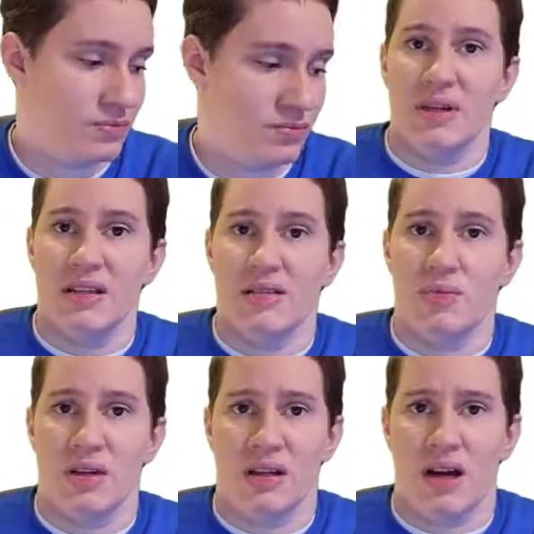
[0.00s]
B is
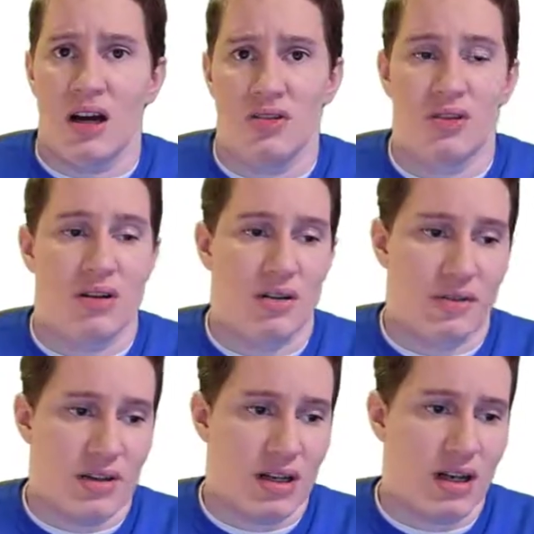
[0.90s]

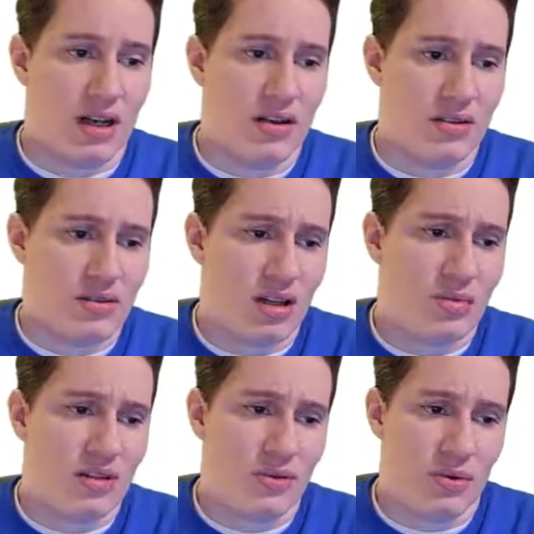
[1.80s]
111. Now there's a
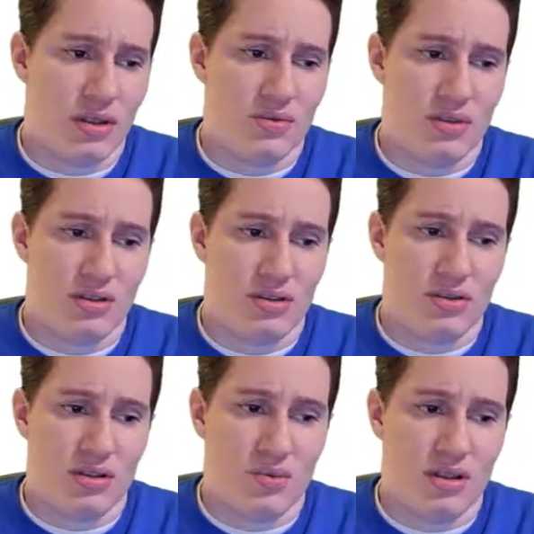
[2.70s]
couple different ways we could do
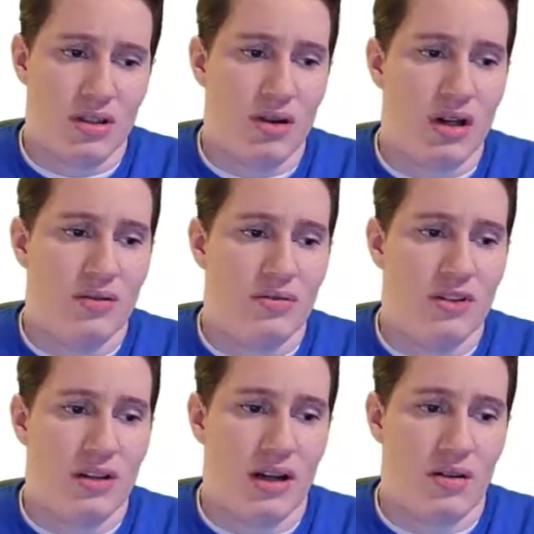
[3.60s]
this. We could go ahead and
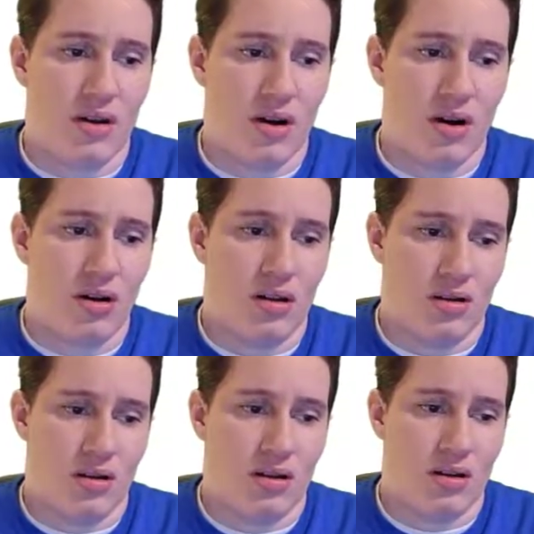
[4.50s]
fill out
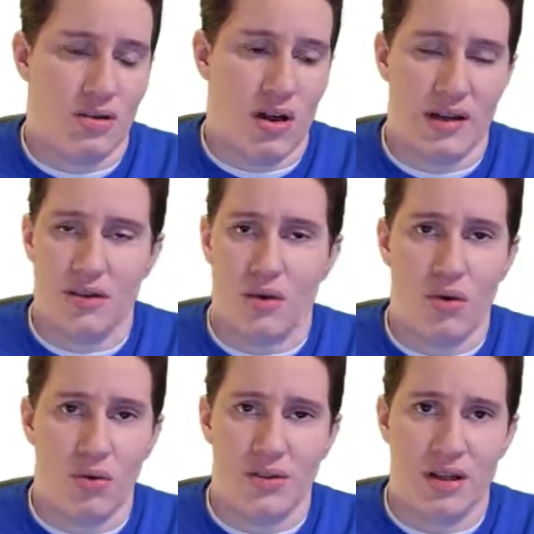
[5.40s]
the
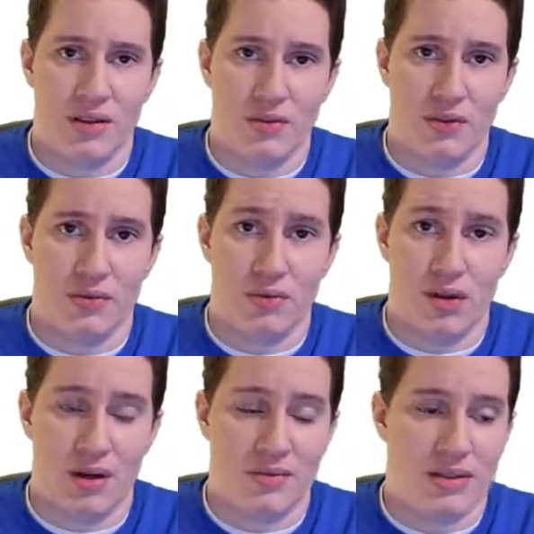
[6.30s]
whole thing for
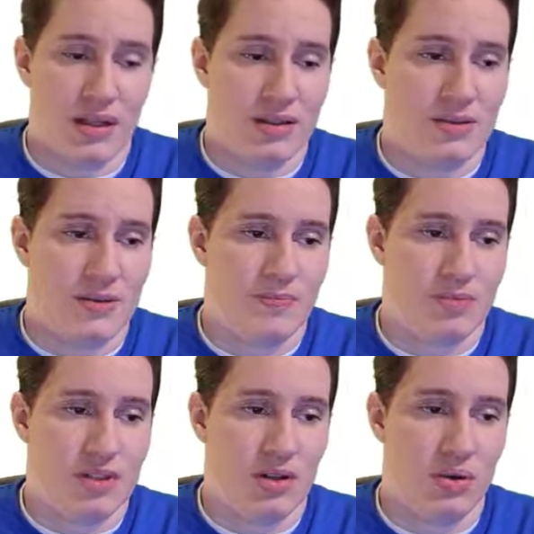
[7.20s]
law of sines.
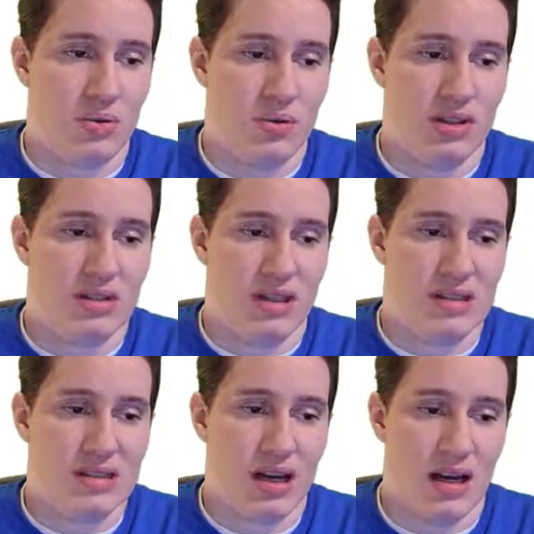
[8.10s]
So we'd say
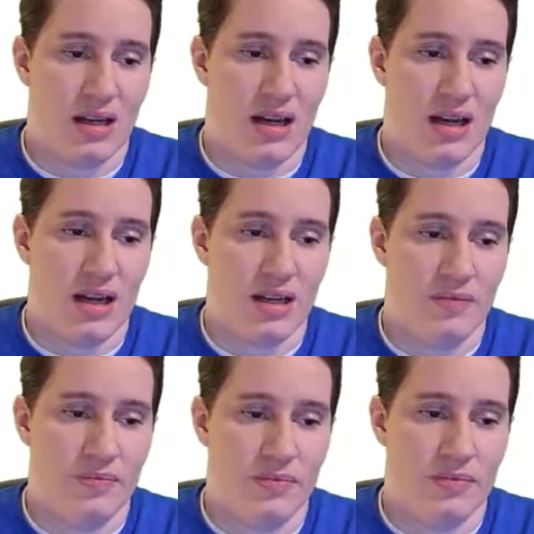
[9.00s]
sine
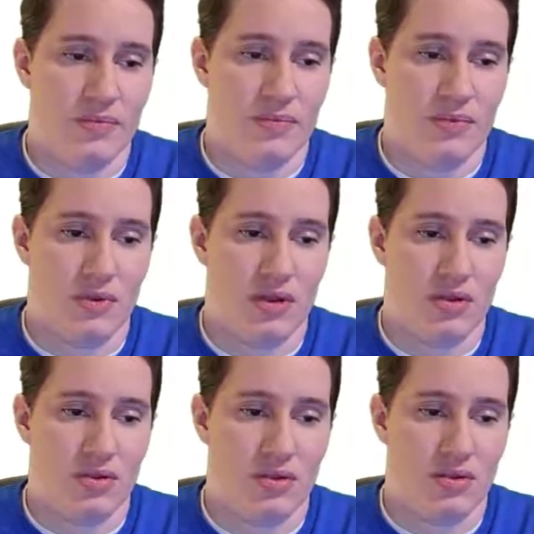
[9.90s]
A,
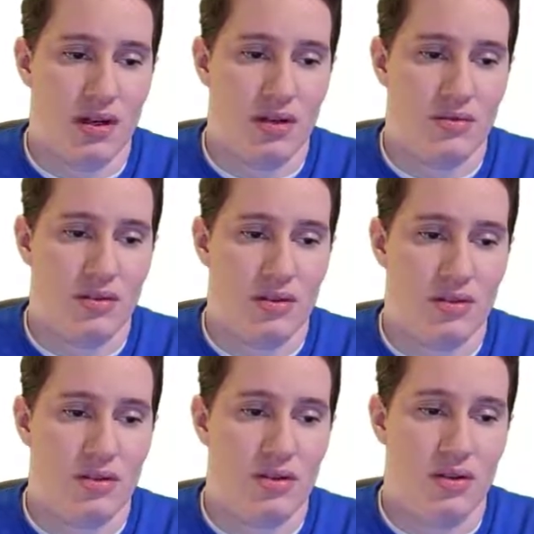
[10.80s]
so sine of
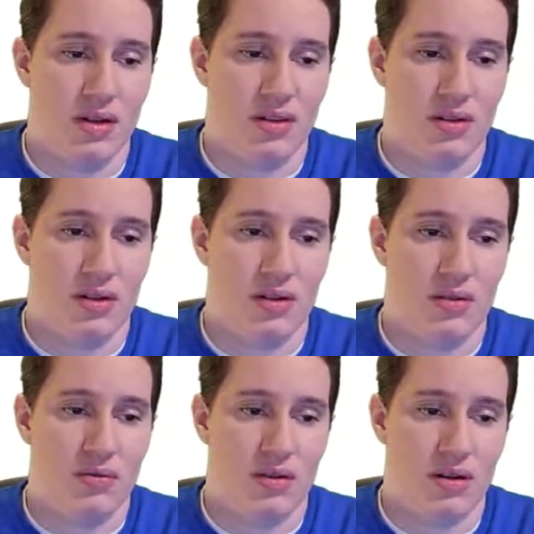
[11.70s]
52 degrees
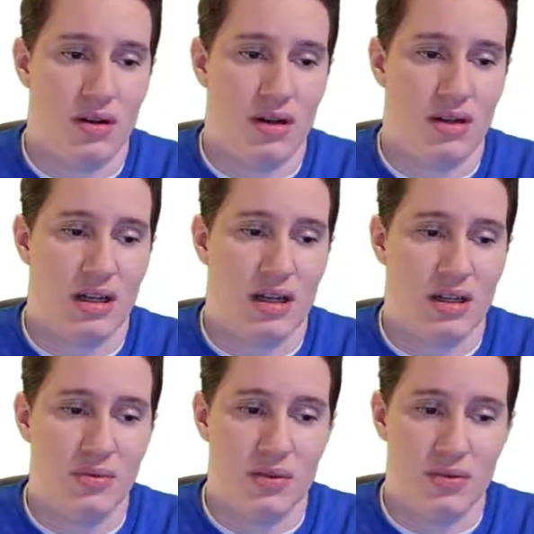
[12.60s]
over
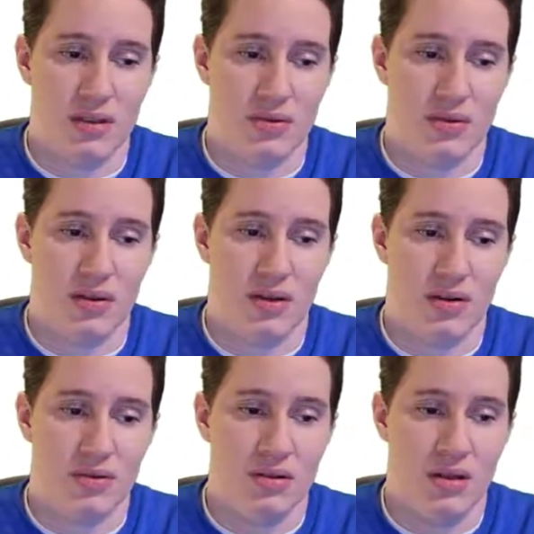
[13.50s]
A, which we don't
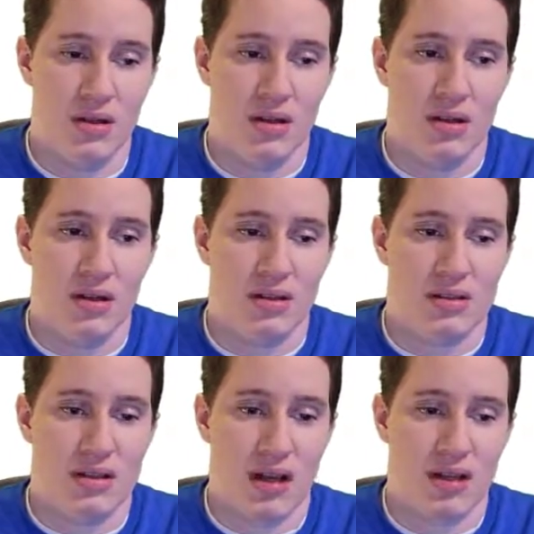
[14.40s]
know,
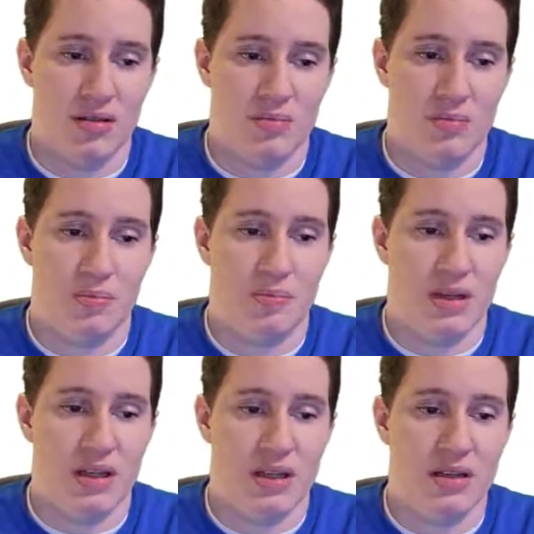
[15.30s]
sine
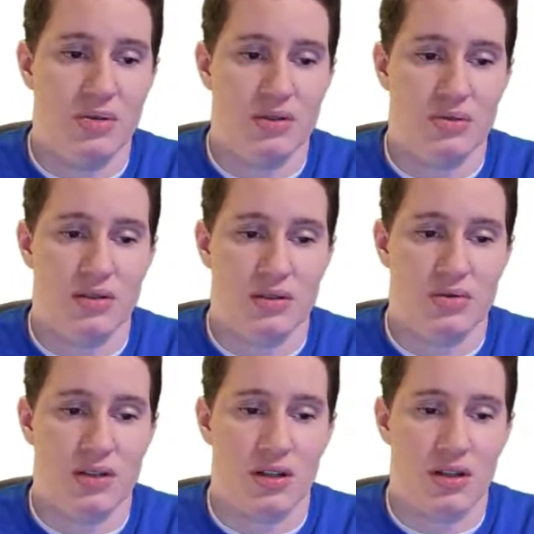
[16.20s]
B, which we just
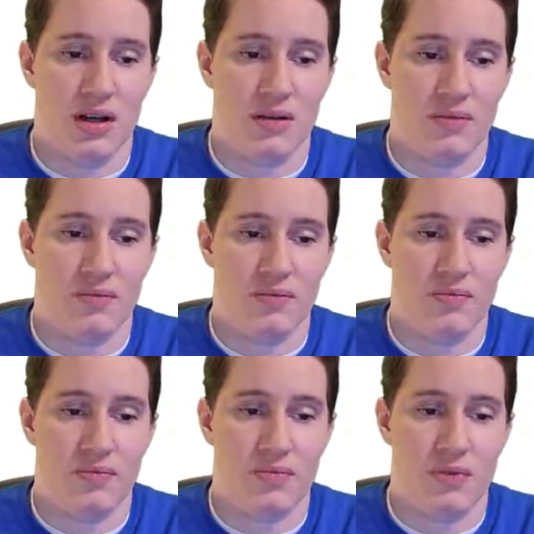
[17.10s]
figured out,
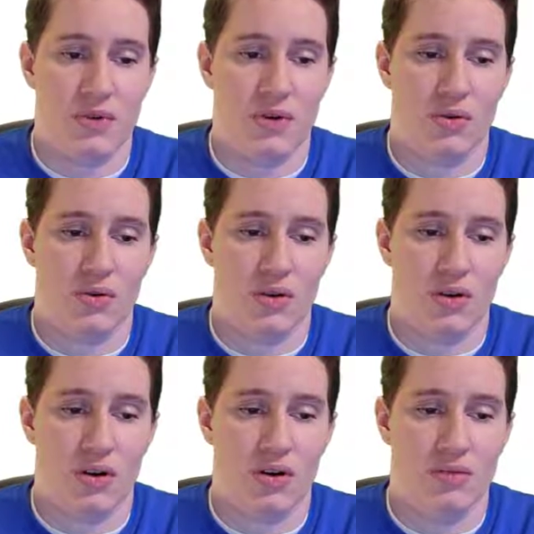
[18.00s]

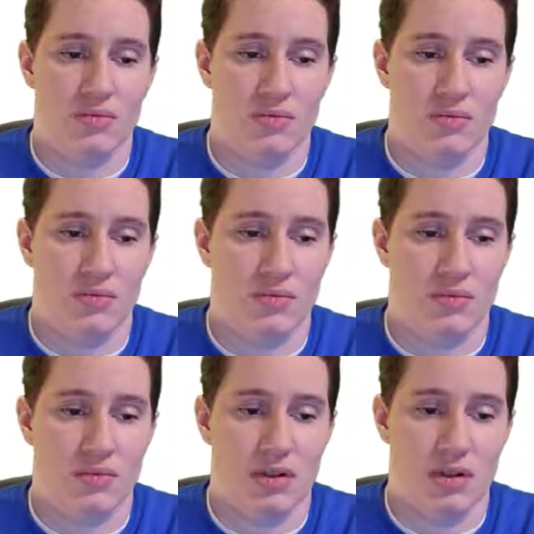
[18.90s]
over
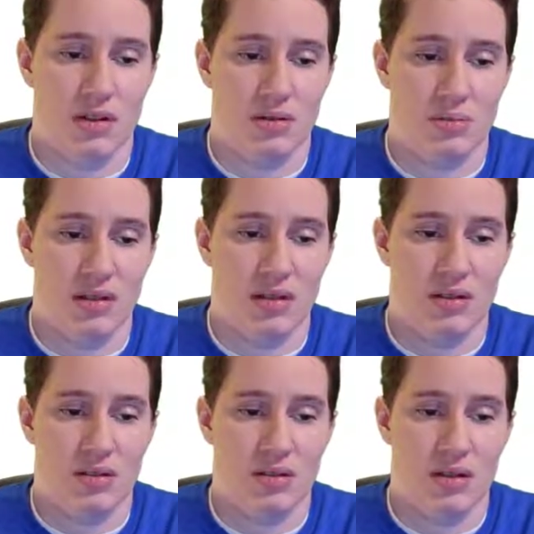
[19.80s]
little b,
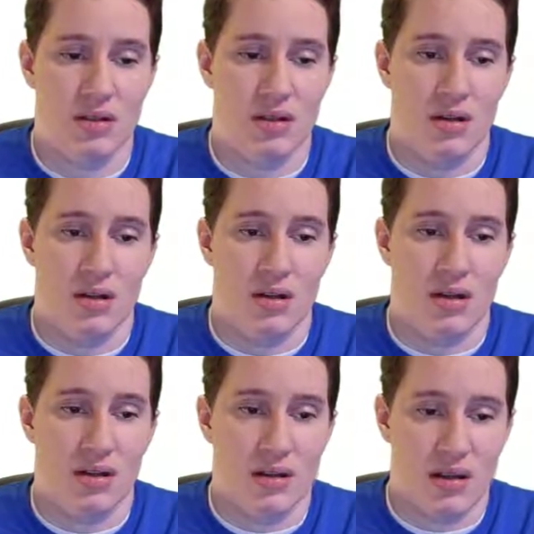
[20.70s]

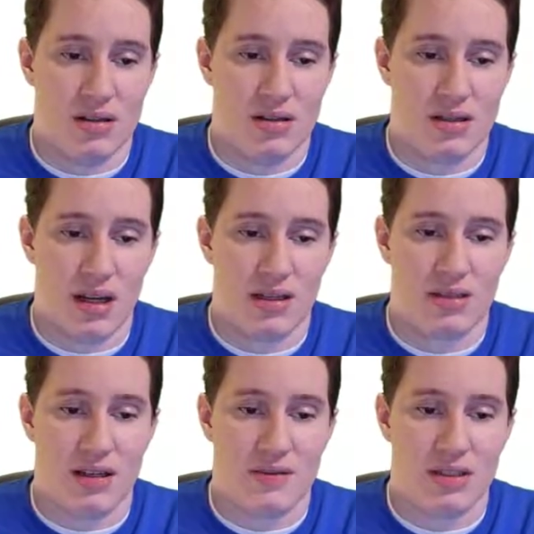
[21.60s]
and then sine
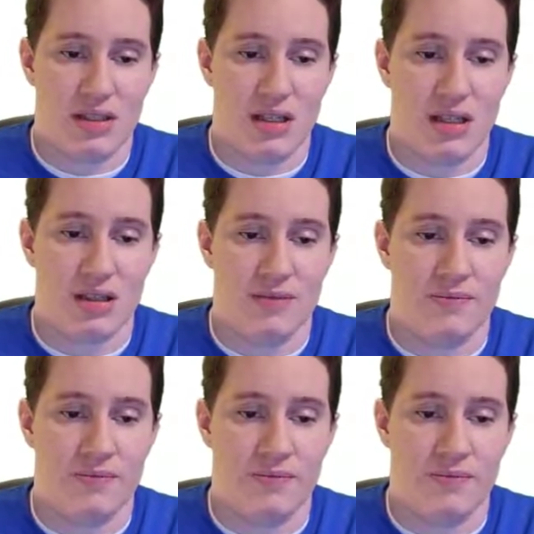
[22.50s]
17